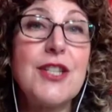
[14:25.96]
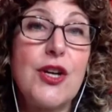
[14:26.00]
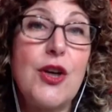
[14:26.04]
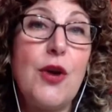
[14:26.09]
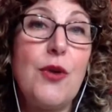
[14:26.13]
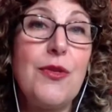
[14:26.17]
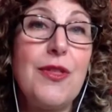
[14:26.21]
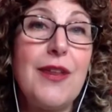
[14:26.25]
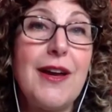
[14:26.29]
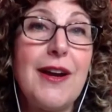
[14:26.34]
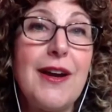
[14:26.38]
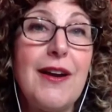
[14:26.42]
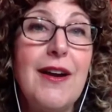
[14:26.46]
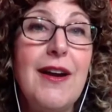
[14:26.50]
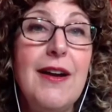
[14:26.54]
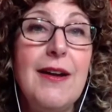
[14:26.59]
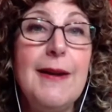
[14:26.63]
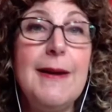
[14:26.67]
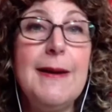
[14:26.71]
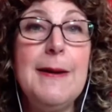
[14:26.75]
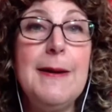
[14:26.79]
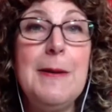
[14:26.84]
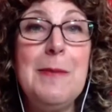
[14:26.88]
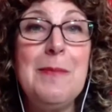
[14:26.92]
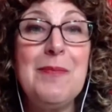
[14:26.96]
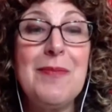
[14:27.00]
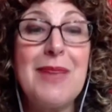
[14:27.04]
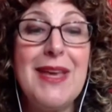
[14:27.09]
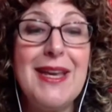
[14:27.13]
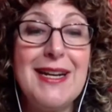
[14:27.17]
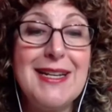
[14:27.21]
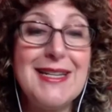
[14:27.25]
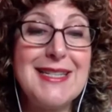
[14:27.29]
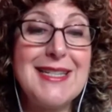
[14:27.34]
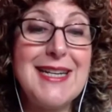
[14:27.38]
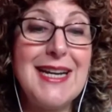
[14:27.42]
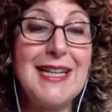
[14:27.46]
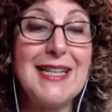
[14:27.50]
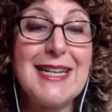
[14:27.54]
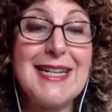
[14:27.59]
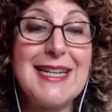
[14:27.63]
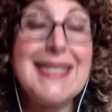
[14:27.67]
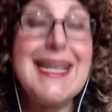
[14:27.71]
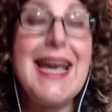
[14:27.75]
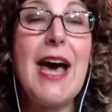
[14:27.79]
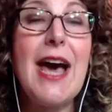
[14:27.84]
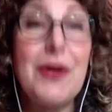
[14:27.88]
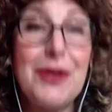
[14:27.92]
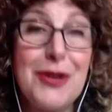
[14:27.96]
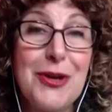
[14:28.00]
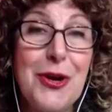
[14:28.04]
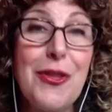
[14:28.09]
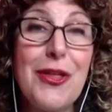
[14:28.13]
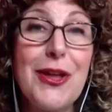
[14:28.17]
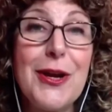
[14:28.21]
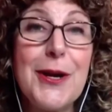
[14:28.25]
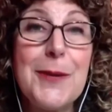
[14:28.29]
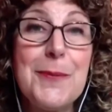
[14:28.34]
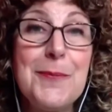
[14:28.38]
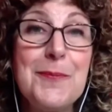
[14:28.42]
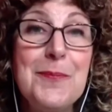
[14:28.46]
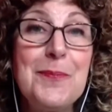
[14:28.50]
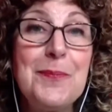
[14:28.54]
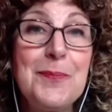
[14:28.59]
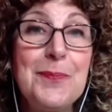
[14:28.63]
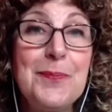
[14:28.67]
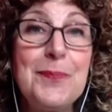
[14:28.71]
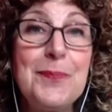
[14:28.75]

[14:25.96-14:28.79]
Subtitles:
to go there, and it's telling us how to go there.